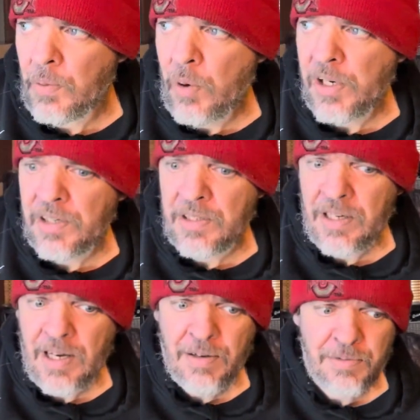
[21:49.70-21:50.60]
or
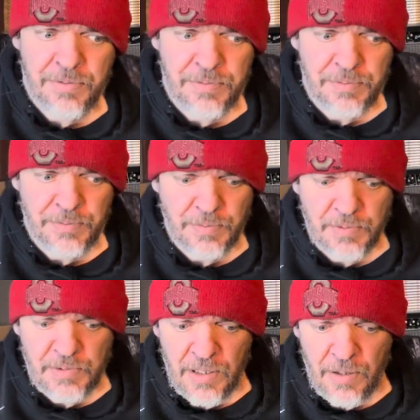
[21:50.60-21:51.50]
have,
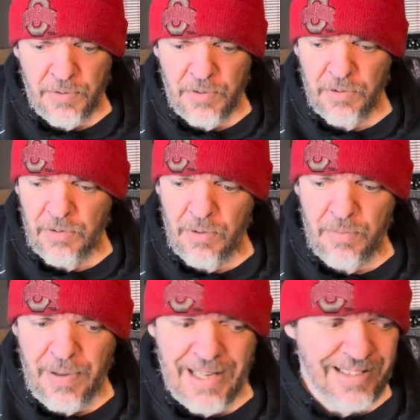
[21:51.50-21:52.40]
you know, if you just know the
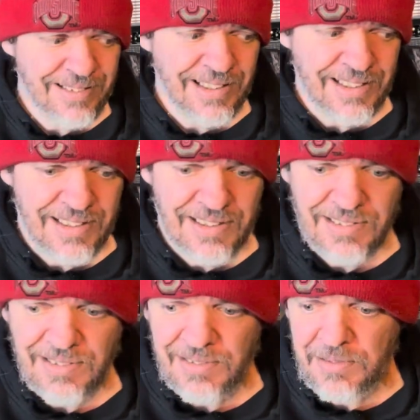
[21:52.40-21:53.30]
basic,
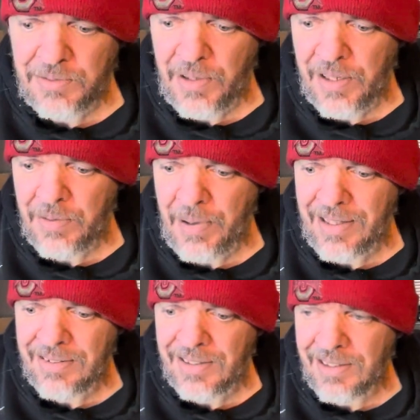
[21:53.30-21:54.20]
very
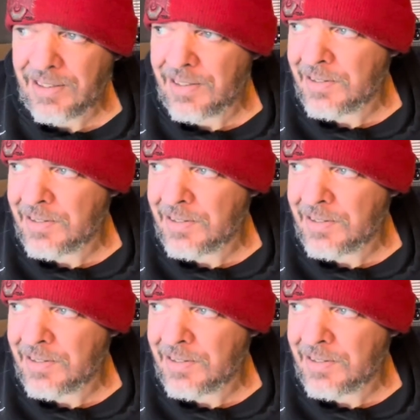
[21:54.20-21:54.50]
basic,